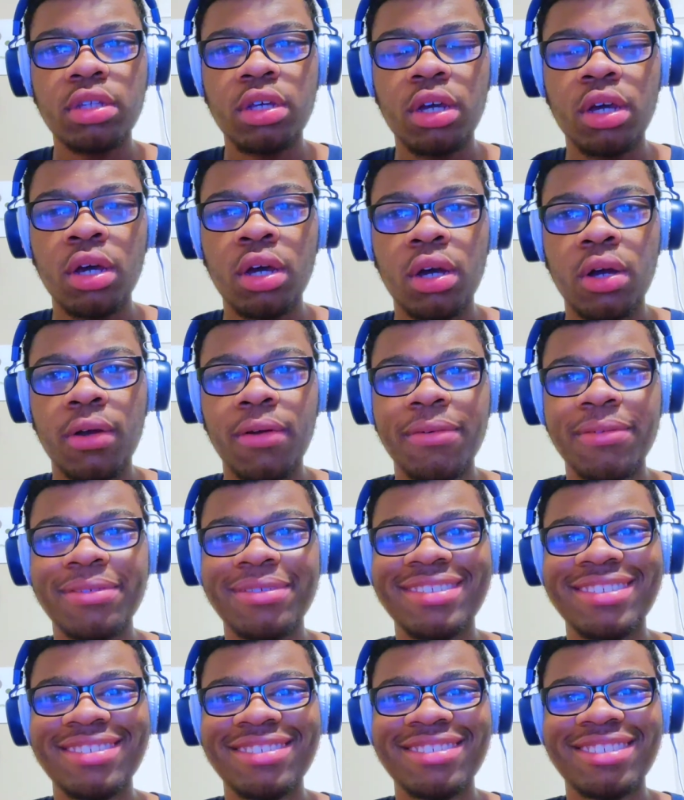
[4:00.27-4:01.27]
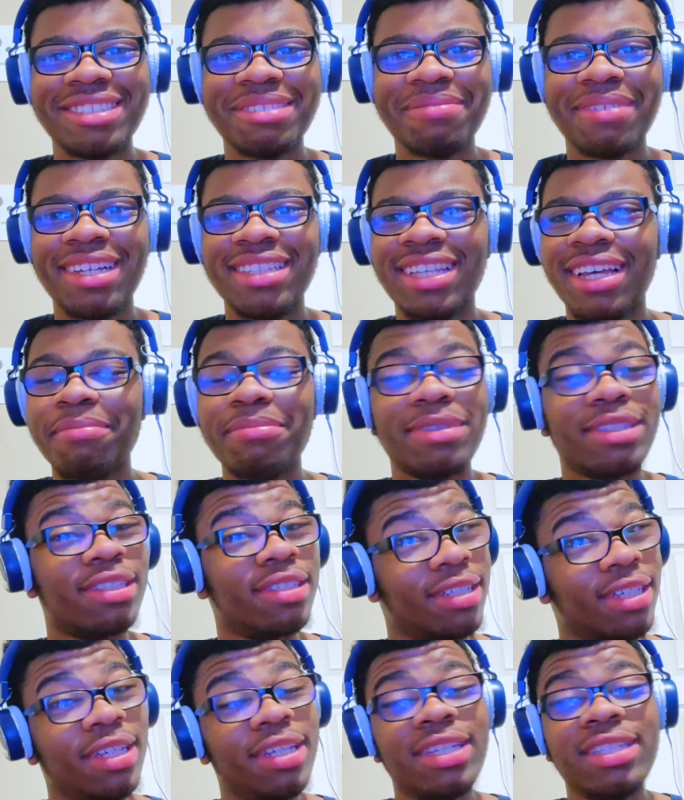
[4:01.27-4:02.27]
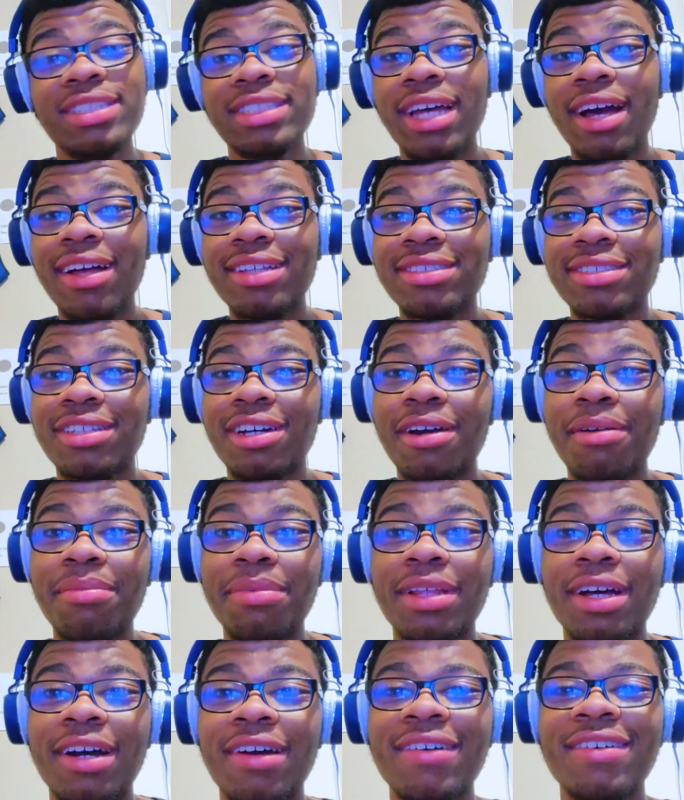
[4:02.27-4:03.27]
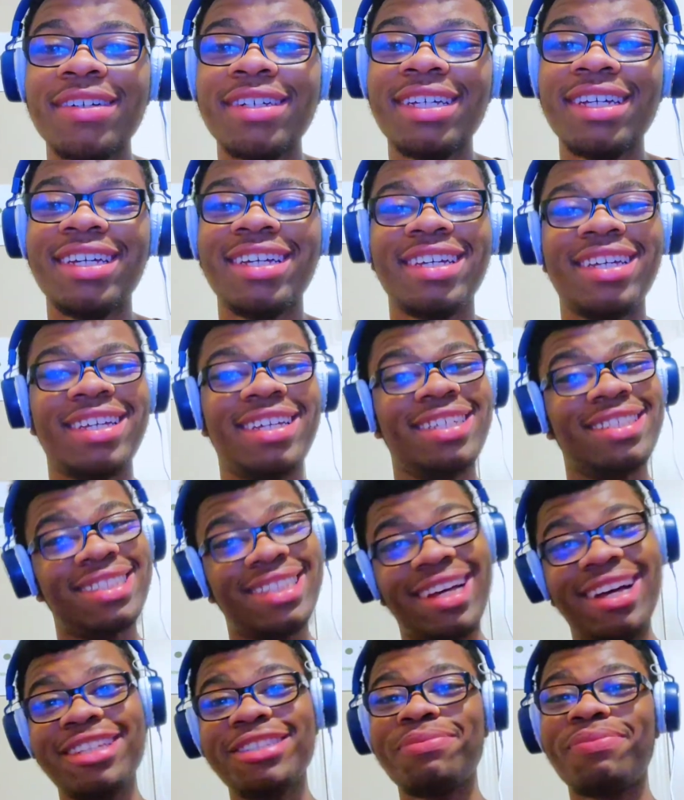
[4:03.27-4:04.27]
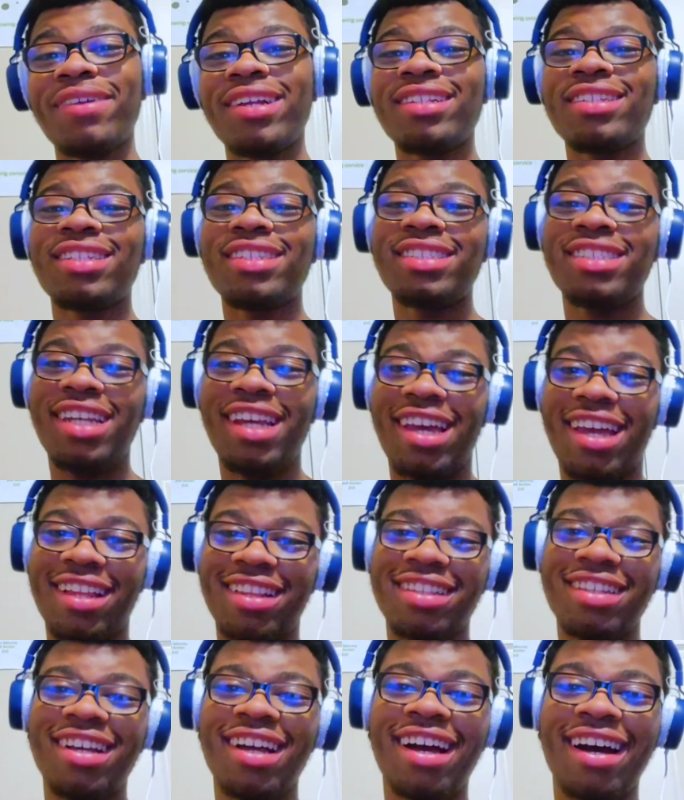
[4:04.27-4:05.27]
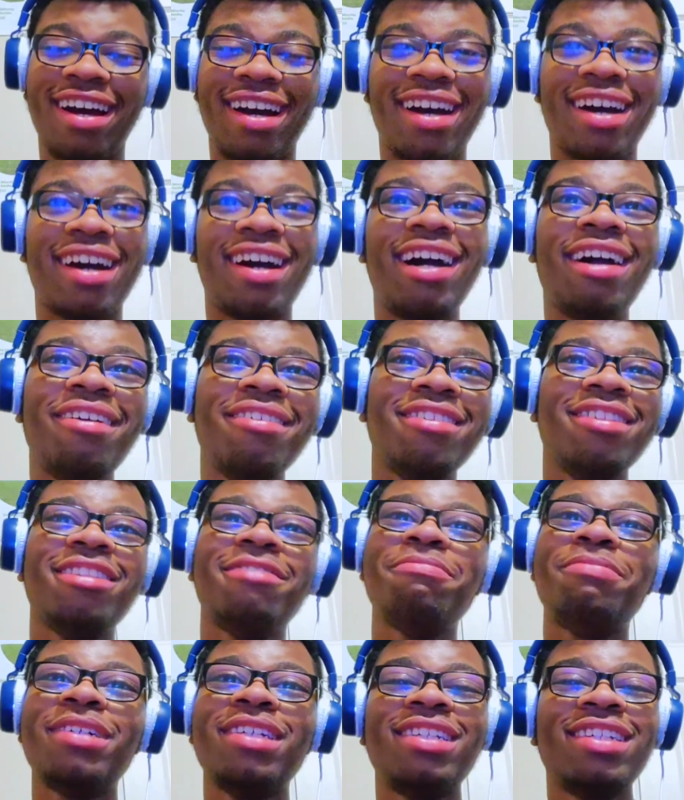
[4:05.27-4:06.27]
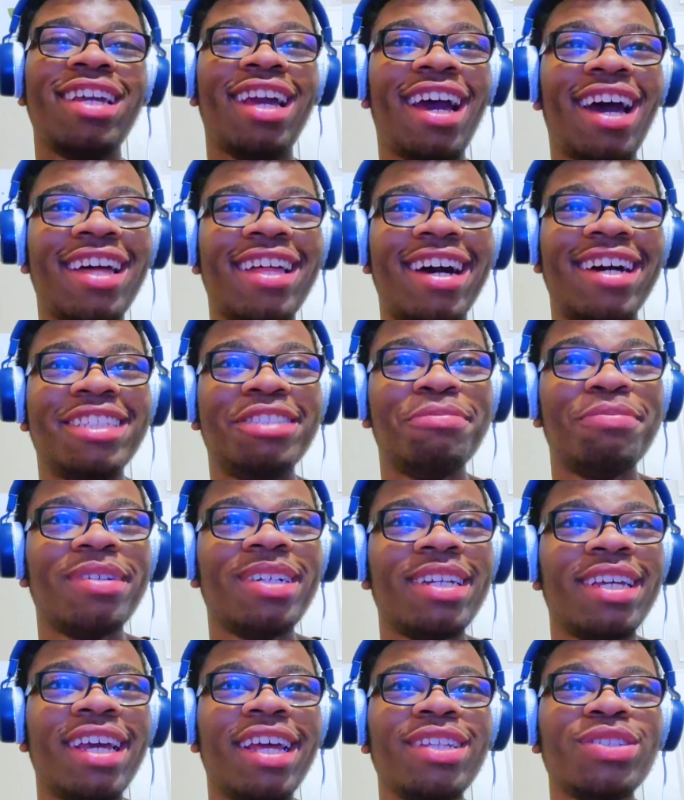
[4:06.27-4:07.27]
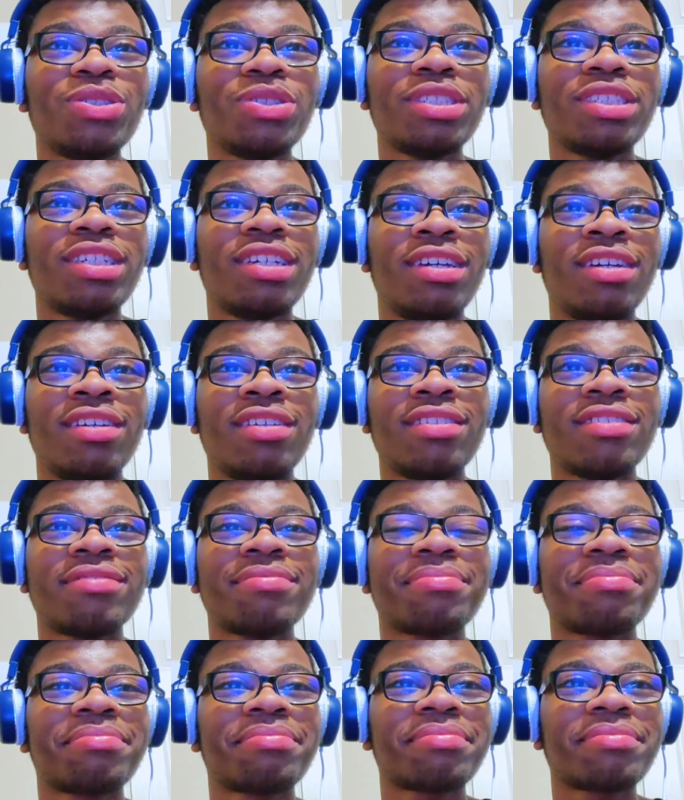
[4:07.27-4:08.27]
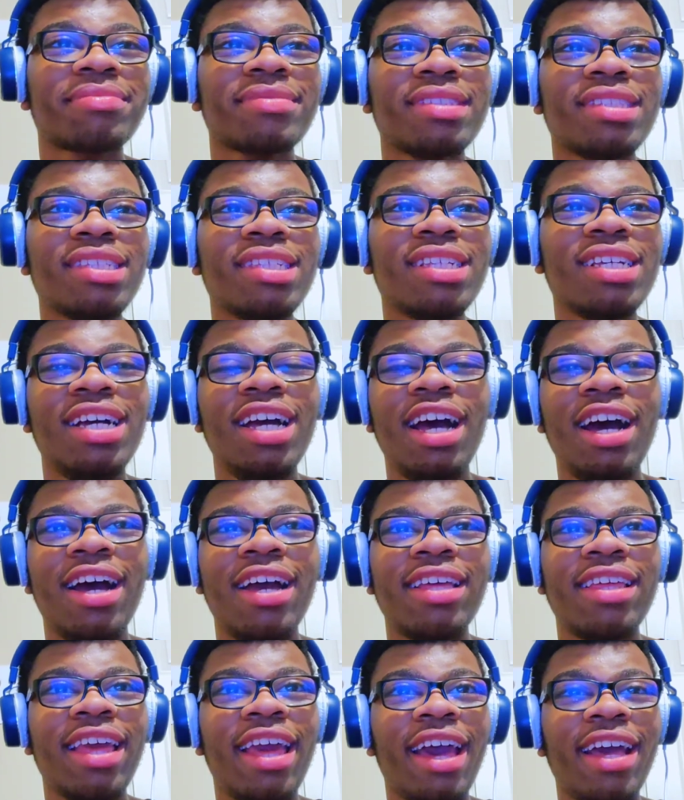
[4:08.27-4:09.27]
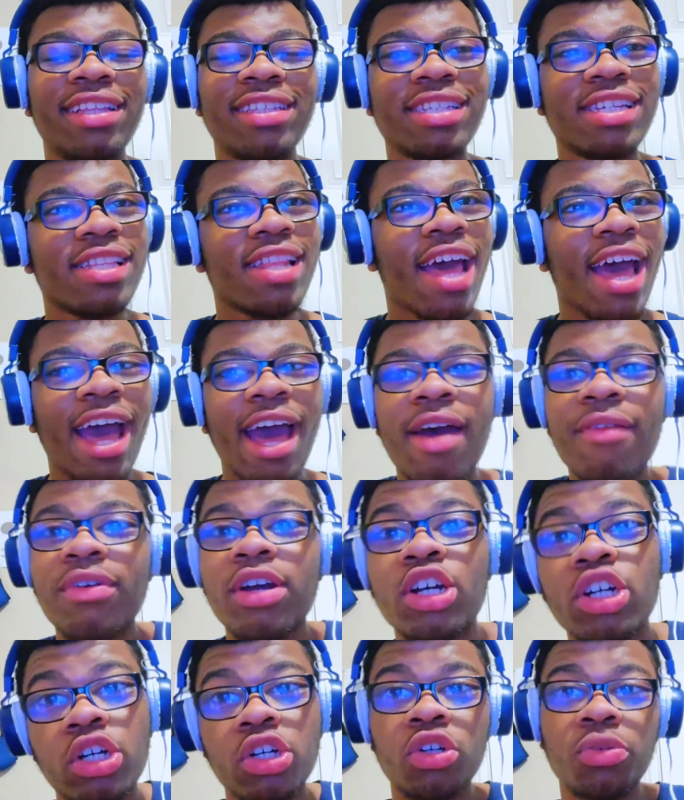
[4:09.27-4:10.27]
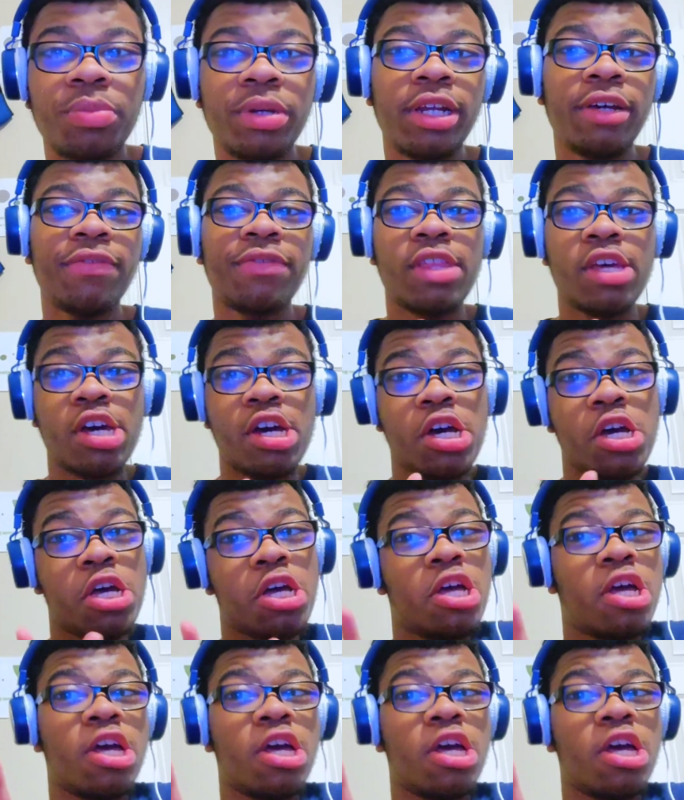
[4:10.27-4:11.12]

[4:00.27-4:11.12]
now, or something like that. But he sounds dope, though. He sounds pretty legit. But yeah, that's pretty interesting. Yeah, it did have a little bit of the